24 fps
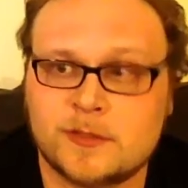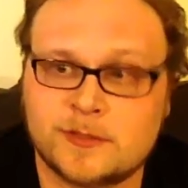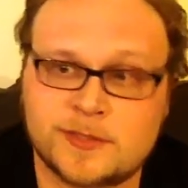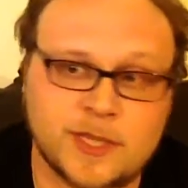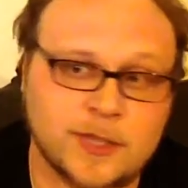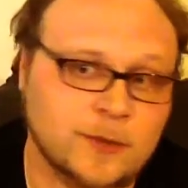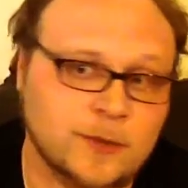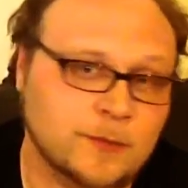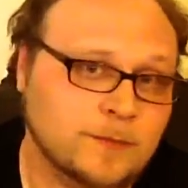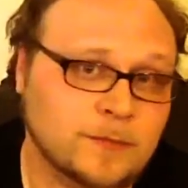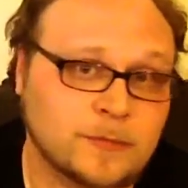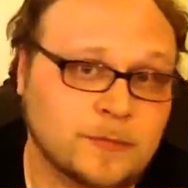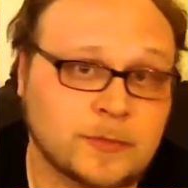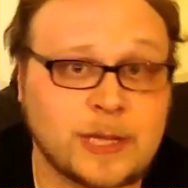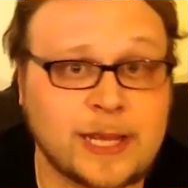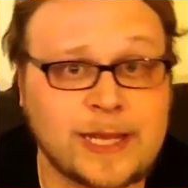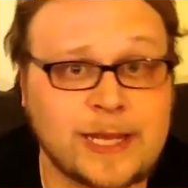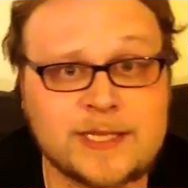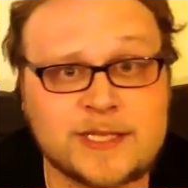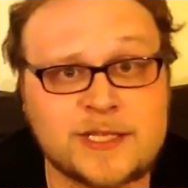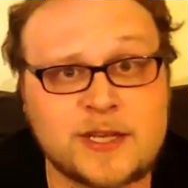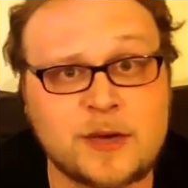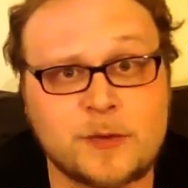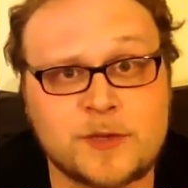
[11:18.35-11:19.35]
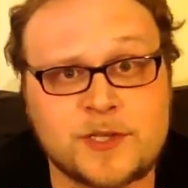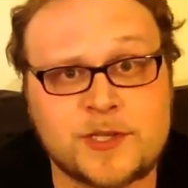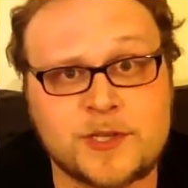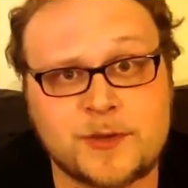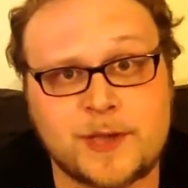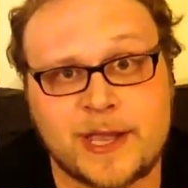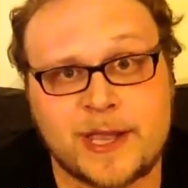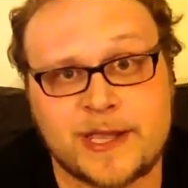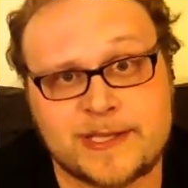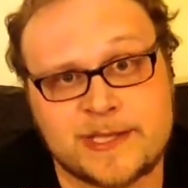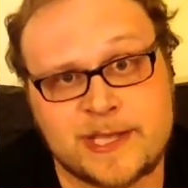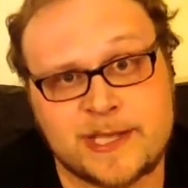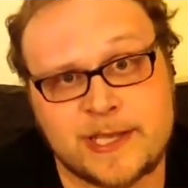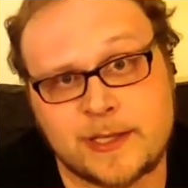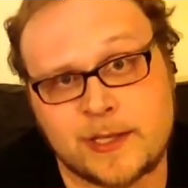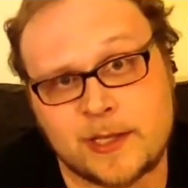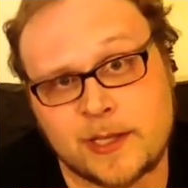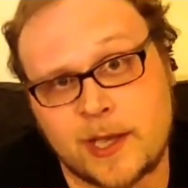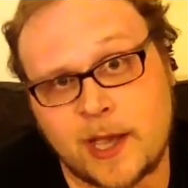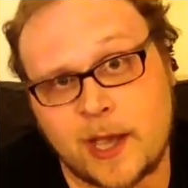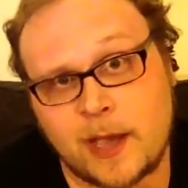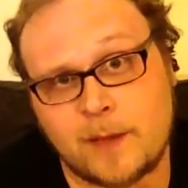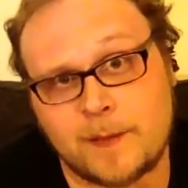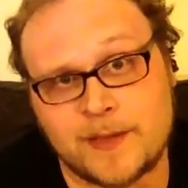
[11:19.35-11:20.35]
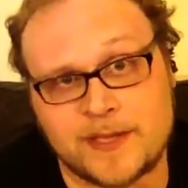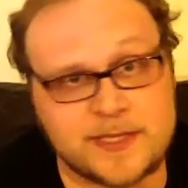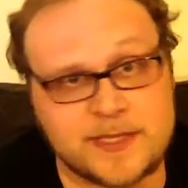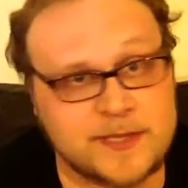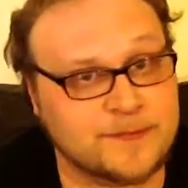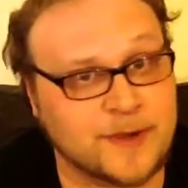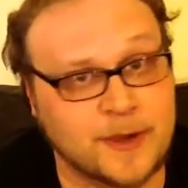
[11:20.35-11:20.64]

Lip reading: So let us know what you guys think in the comments,